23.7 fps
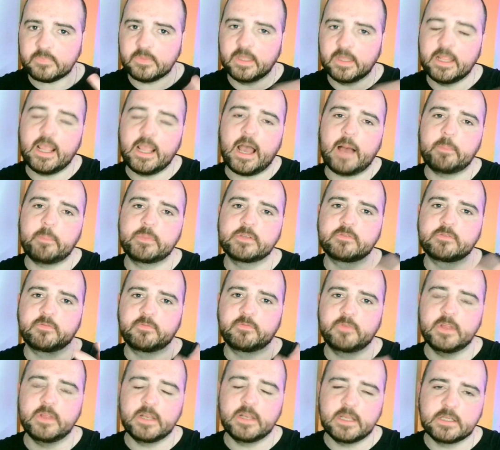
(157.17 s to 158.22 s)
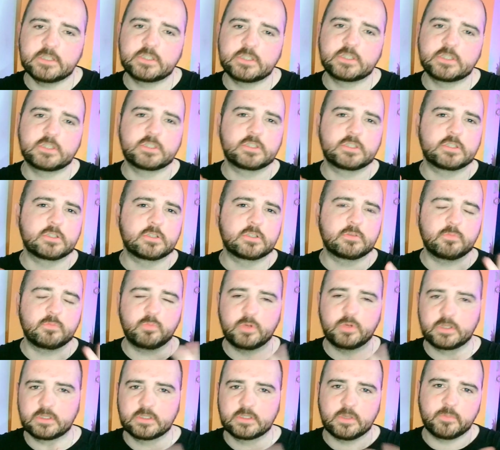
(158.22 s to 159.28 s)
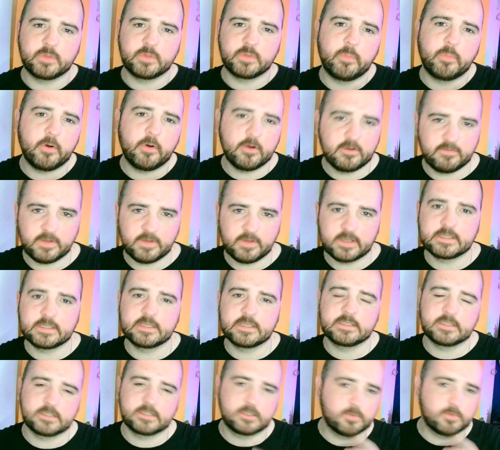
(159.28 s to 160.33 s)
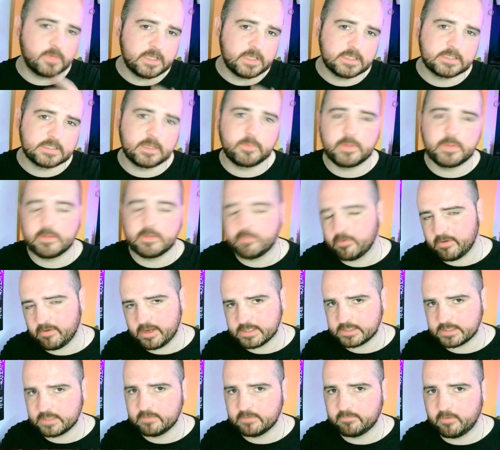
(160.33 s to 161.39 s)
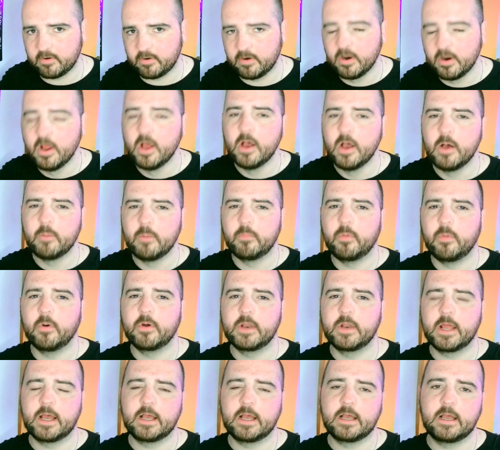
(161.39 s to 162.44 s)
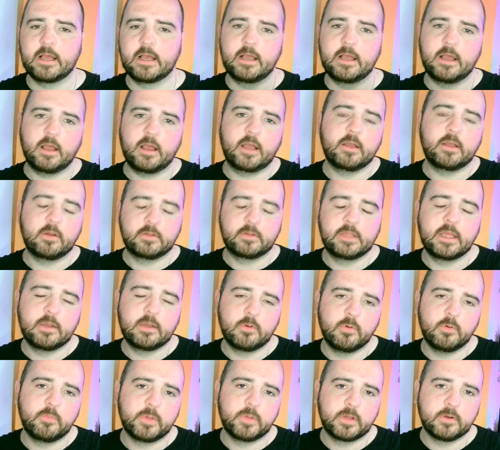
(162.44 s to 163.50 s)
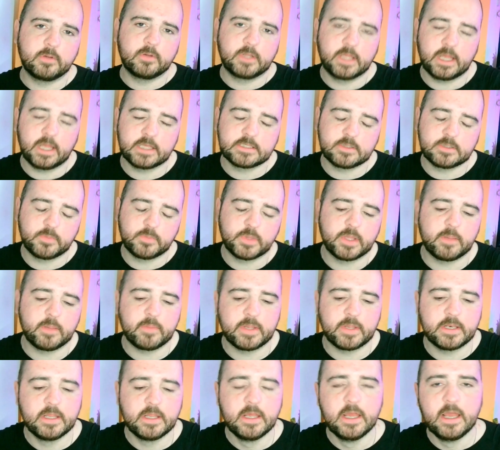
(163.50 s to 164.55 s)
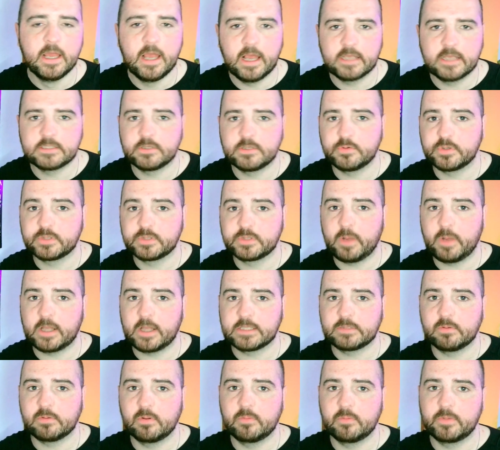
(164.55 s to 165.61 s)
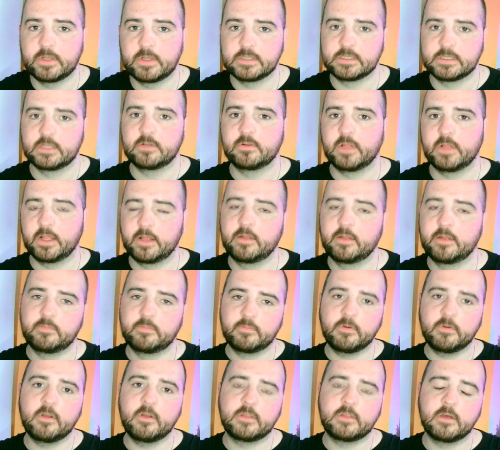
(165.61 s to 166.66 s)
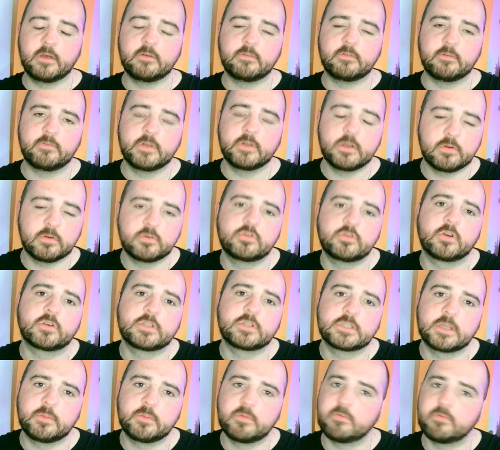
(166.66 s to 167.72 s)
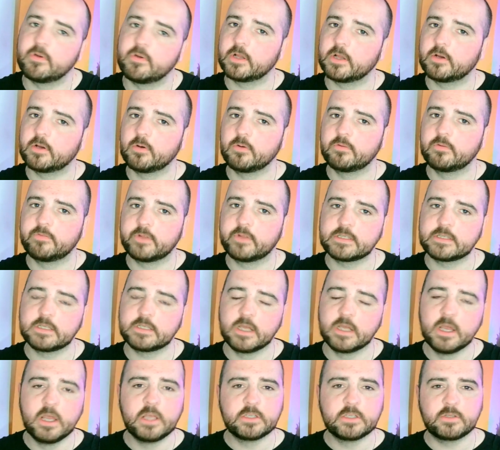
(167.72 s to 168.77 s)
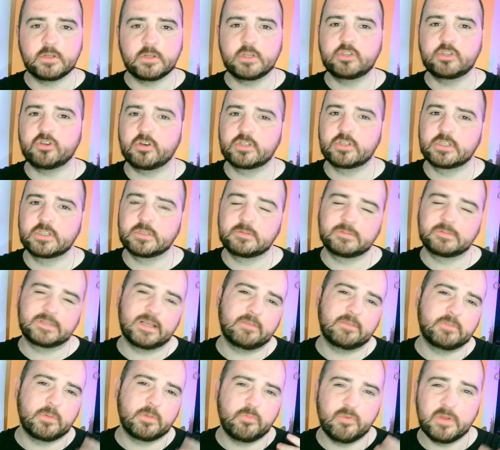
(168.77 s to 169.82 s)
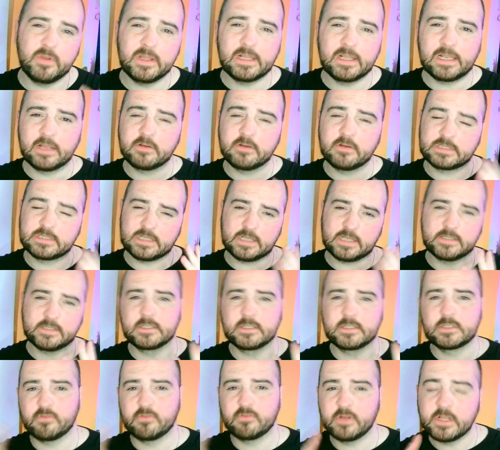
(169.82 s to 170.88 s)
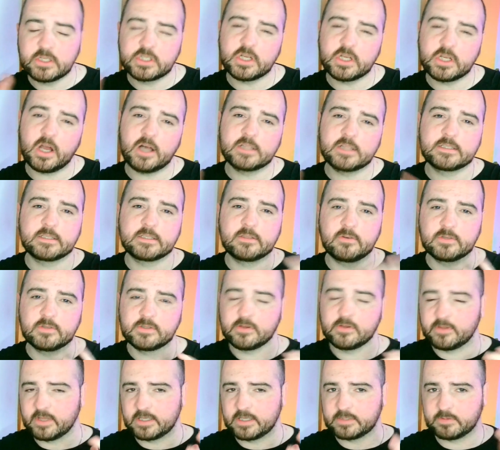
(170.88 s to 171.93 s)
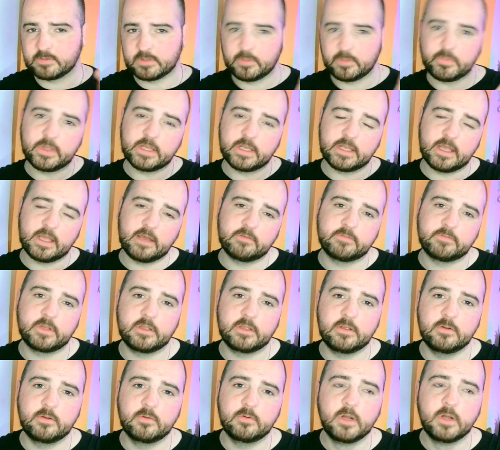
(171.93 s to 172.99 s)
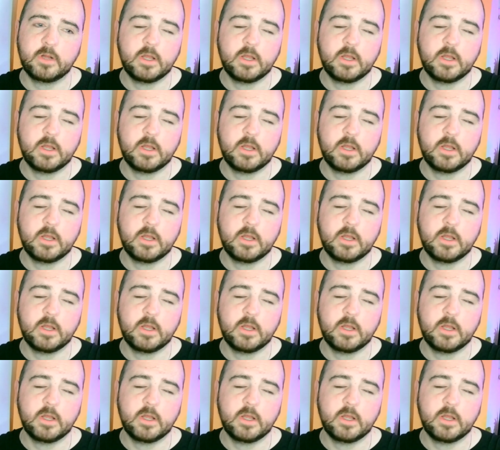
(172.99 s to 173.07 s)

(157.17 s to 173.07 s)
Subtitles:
app is finished with some of the bug fixes and tweaks that people are asking for. But I think it would be cool to get some of them in as soon as possible, because I do think the video instructions can be really cool for this. So the instructions themselves, they're pretty clear. There's lots of screenshots and those sort of things with the PDF that you